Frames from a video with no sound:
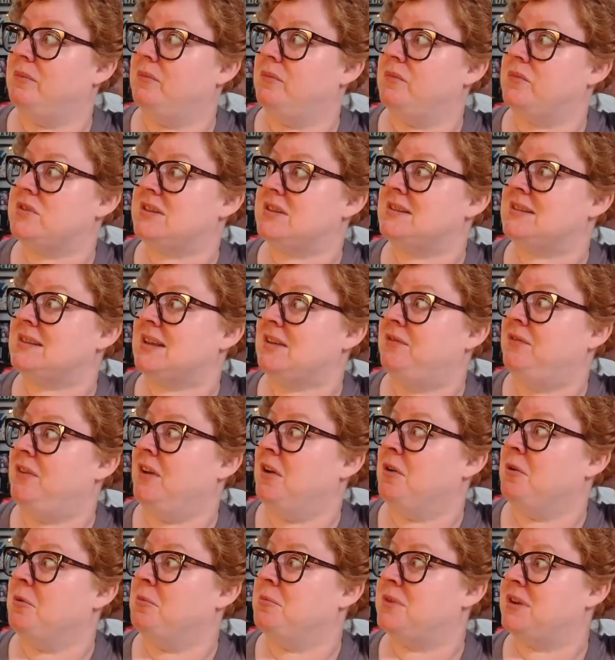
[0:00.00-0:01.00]
since I
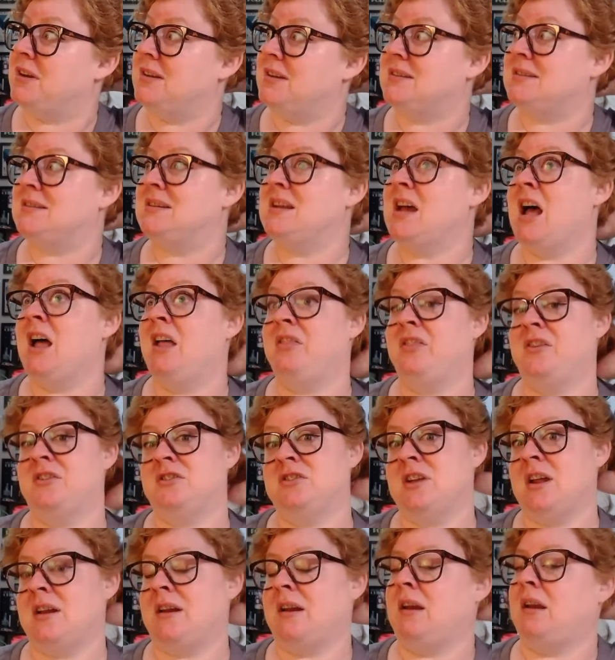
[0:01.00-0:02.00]
filmed, and there's
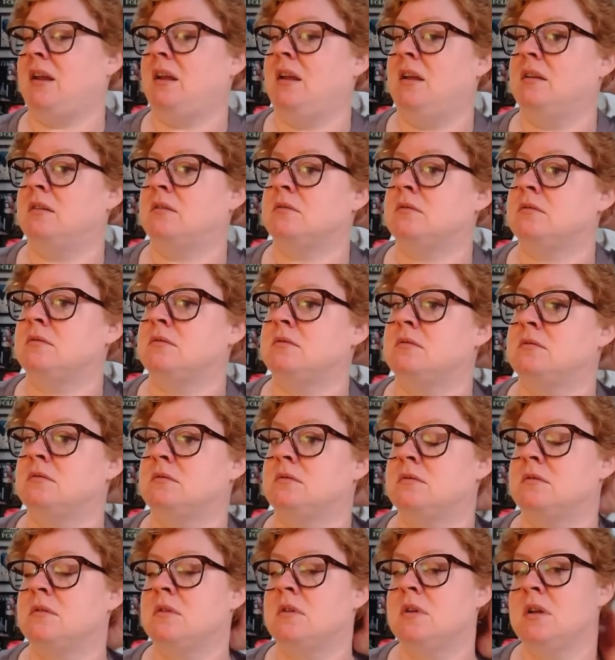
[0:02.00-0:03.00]
not any
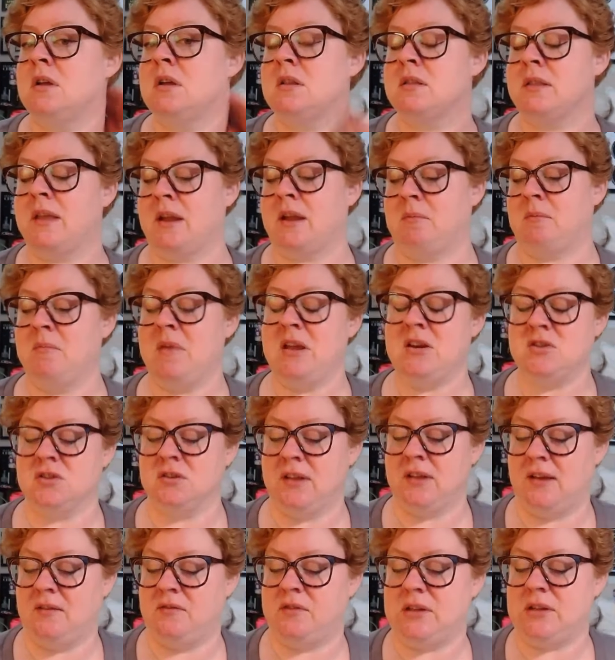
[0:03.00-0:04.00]
like major
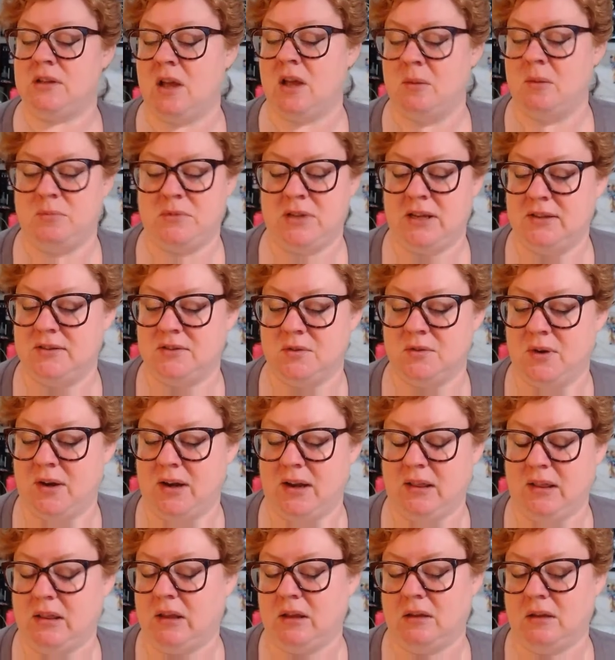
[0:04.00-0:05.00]
life updates or
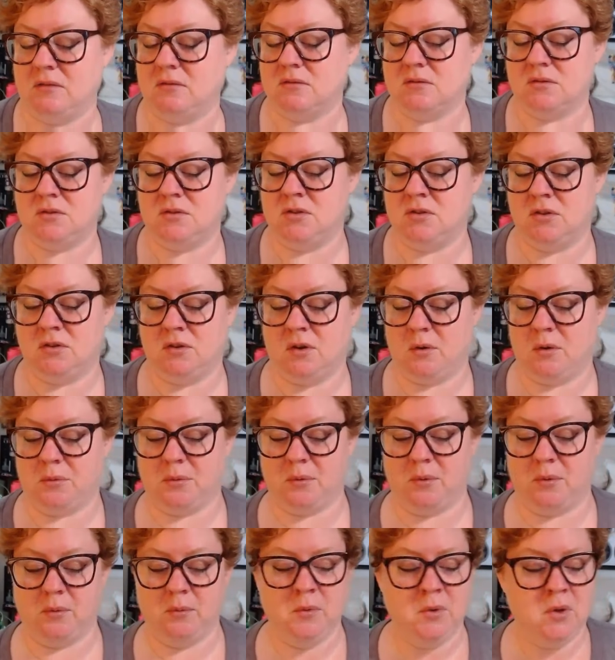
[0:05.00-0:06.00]
anything to go
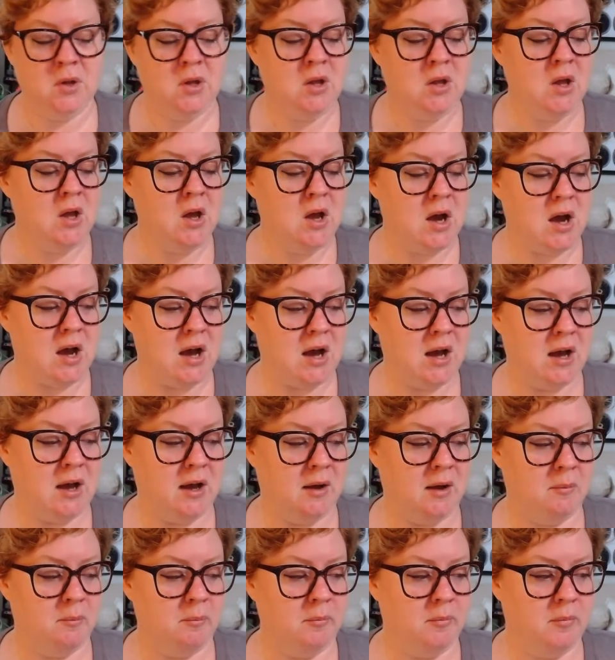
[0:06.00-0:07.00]
through.
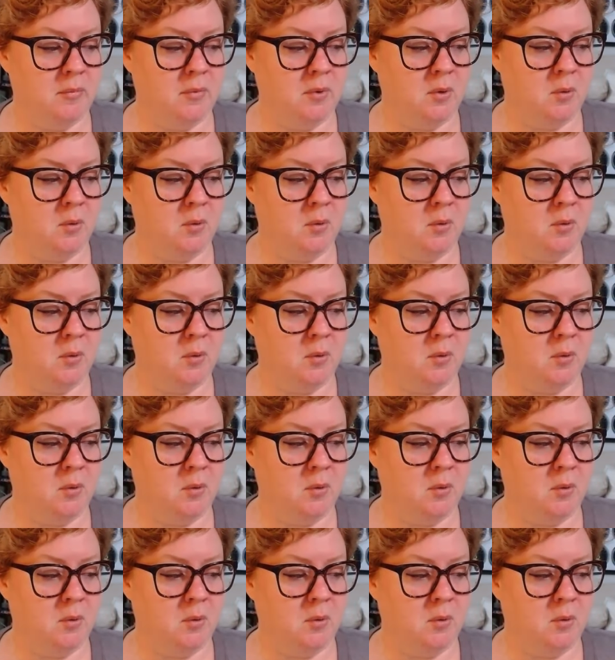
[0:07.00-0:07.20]
I